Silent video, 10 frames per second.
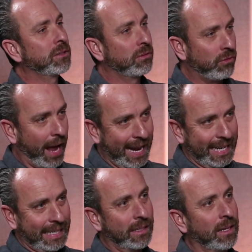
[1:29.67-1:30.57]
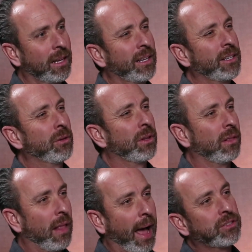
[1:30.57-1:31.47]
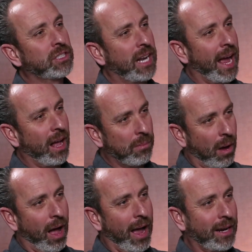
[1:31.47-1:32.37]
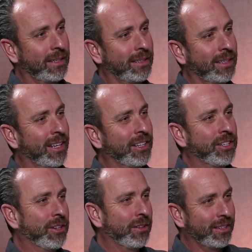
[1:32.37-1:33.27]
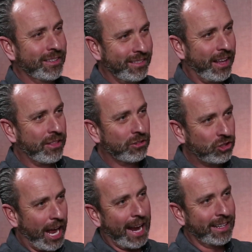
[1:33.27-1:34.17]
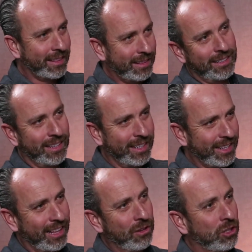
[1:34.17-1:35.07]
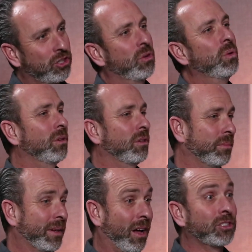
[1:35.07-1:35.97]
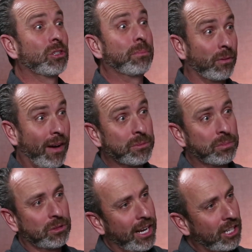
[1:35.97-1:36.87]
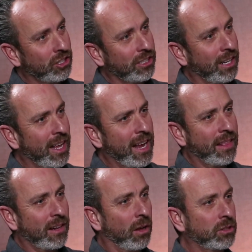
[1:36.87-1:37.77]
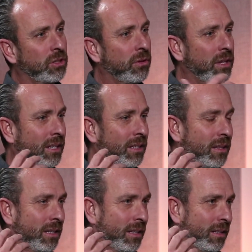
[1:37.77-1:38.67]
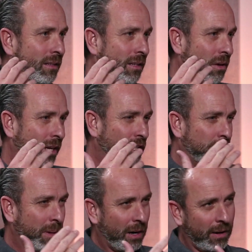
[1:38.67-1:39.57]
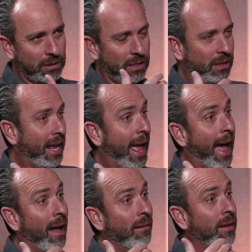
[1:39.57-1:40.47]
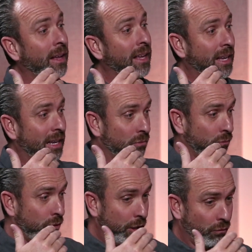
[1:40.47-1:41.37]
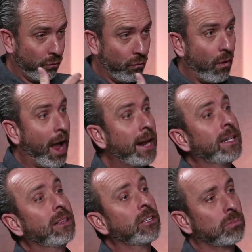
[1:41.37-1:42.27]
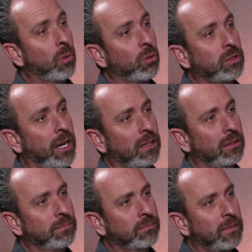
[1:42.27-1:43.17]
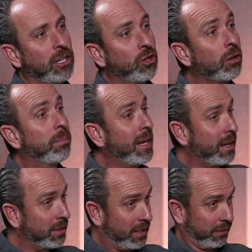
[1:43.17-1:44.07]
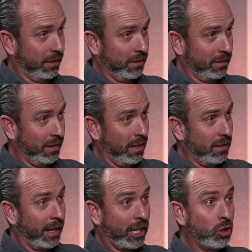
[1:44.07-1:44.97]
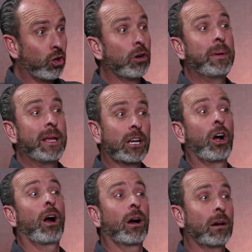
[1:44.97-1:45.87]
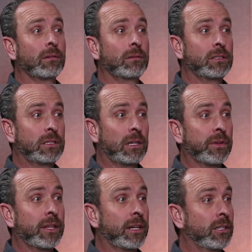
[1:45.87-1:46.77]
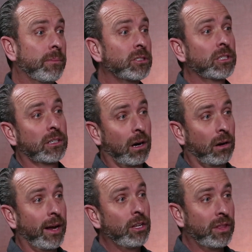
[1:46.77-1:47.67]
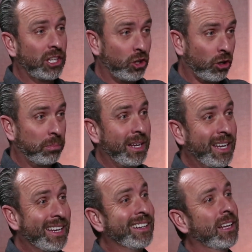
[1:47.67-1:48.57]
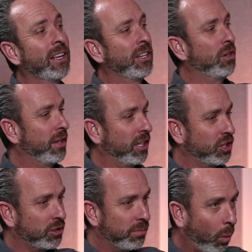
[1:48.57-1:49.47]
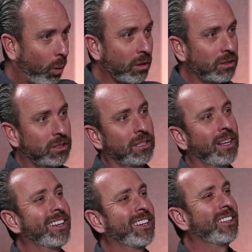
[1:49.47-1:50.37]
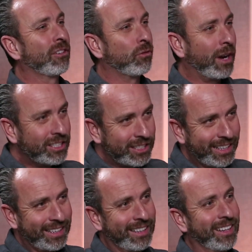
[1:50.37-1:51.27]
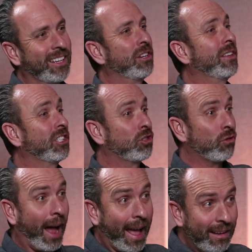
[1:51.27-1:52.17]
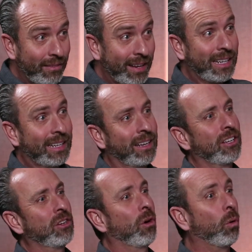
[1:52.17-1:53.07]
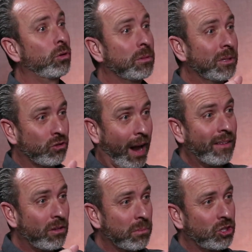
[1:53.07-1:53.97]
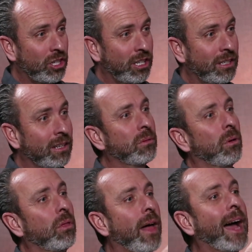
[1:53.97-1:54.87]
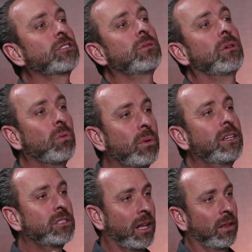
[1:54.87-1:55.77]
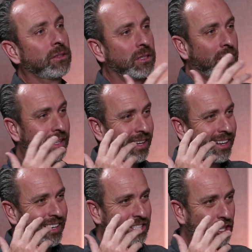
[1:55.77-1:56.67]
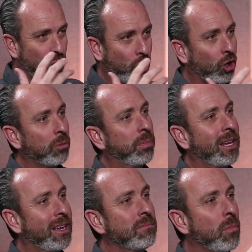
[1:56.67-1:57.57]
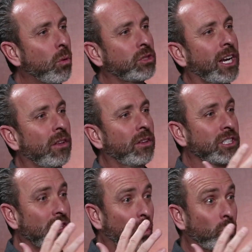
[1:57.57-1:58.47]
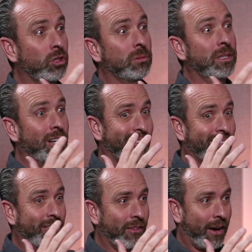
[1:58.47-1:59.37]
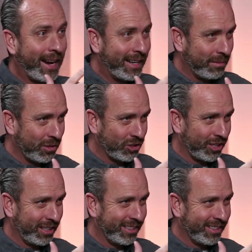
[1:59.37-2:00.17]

of riding it, you know, the lifestyle behind it, you know, the leather jacket that, that mm-hmm. looks cool but also provides protection, and then also the the you know experience that they have in really riding this motorcycle. And European is different like a European car is different than a domestic car, right? You think European, you think sports, you think racing, you think driving, you know, ultimate driving machine. Well, that's what we sell is the is the European motorcycle. It's an ultimate riding machine.